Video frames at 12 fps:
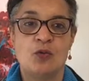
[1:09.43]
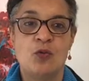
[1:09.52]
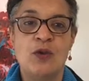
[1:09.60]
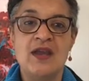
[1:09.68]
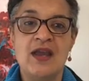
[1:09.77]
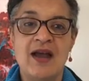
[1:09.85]

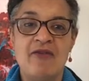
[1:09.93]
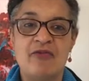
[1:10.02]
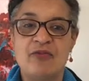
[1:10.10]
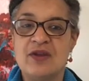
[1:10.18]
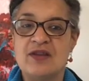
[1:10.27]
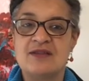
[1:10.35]
We
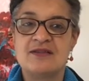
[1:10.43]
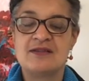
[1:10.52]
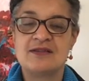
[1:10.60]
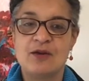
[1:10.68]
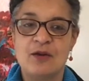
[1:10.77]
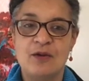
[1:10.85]
have been
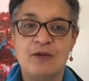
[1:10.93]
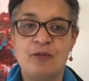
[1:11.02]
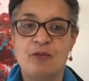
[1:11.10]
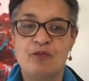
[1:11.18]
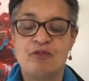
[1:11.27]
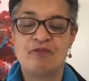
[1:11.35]
so
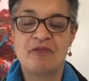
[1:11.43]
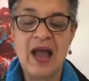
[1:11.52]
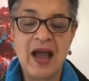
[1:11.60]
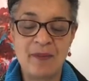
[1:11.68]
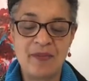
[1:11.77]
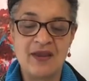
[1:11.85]

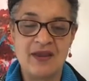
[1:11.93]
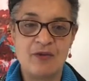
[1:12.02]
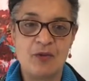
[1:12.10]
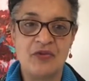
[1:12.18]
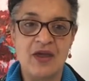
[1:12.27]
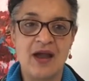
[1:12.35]
happy
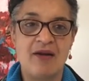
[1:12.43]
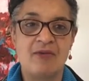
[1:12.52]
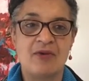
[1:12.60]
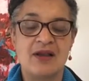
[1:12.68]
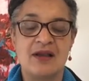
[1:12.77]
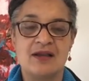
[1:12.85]
with our
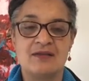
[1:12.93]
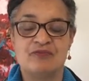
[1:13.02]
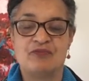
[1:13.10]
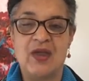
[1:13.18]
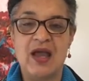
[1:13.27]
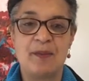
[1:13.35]

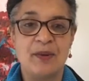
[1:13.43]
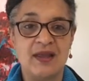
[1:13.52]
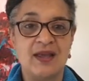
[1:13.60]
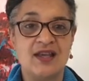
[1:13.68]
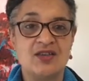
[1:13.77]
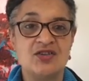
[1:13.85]

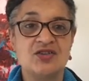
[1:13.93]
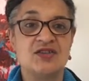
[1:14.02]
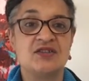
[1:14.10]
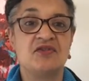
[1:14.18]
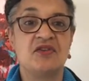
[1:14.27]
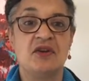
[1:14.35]
applications
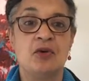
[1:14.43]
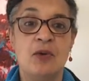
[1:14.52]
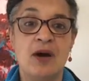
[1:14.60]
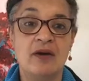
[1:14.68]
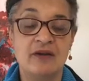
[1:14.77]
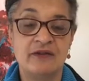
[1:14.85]
to the
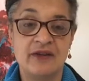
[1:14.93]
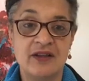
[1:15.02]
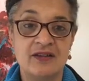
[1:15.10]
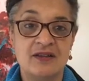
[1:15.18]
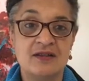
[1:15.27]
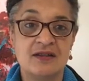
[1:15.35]
NOAAL
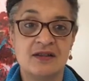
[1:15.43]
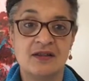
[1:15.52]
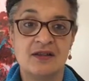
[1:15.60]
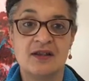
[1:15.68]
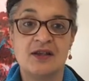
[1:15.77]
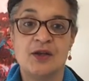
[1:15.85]
Fund,
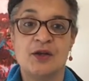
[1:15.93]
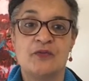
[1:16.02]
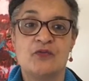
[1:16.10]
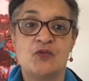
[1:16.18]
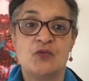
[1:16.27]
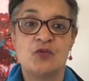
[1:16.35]

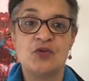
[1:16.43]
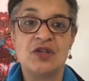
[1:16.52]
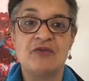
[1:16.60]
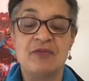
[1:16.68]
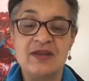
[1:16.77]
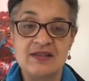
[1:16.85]
which
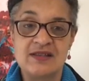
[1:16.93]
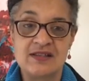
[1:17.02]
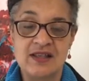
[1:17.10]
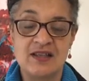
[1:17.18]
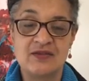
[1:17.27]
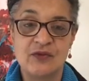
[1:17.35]
have been
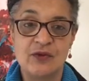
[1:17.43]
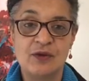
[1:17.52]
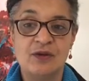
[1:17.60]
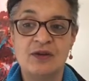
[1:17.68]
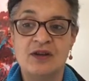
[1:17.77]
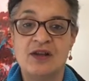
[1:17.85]

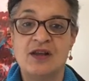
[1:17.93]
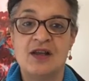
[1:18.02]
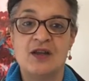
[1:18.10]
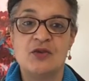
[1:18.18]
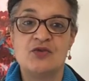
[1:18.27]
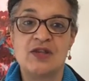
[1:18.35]
successful,
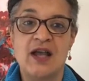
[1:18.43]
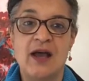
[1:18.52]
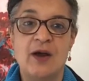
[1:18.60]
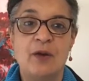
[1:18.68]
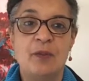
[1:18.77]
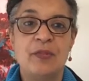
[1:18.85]
to
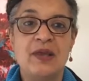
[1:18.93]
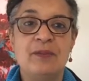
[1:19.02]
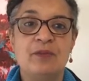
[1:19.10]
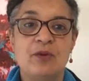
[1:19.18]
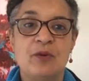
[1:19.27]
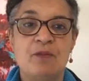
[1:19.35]
help
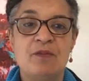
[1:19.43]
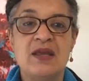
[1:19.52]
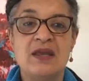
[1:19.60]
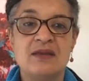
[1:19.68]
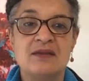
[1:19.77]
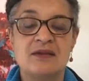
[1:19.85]
people
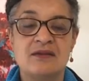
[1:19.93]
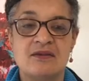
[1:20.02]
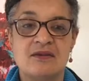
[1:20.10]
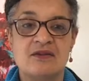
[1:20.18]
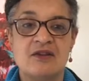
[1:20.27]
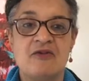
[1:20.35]
meet
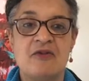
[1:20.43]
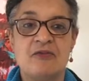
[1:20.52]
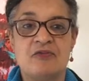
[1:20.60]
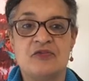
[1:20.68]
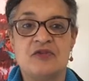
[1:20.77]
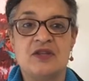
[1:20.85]

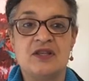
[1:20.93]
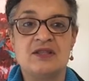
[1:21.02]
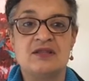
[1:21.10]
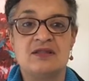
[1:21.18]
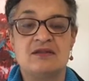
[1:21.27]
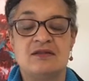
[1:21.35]

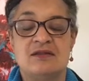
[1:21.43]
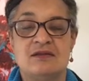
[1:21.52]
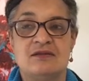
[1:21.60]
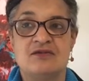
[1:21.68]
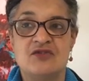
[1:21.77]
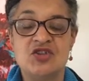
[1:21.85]

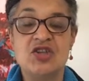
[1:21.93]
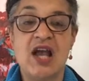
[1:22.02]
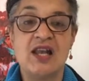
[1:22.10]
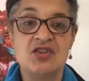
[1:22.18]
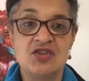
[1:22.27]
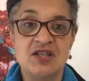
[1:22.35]
the
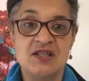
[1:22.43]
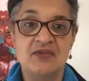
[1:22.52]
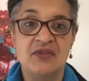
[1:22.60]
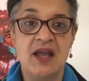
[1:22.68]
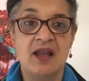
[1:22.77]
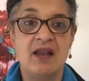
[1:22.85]
challenges
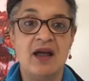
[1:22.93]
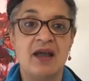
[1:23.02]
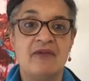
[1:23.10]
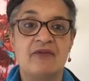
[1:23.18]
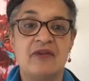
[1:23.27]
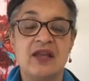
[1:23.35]
in their
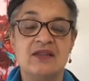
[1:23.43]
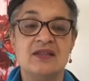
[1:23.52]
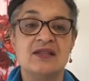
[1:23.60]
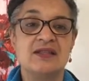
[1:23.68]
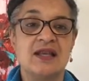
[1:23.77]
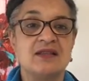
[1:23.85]
life, in
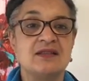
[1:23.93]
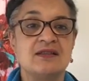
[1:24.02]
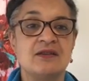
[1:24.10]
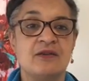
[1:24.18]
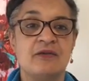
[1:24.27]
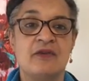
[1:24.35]
the sense
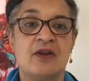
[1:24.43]
of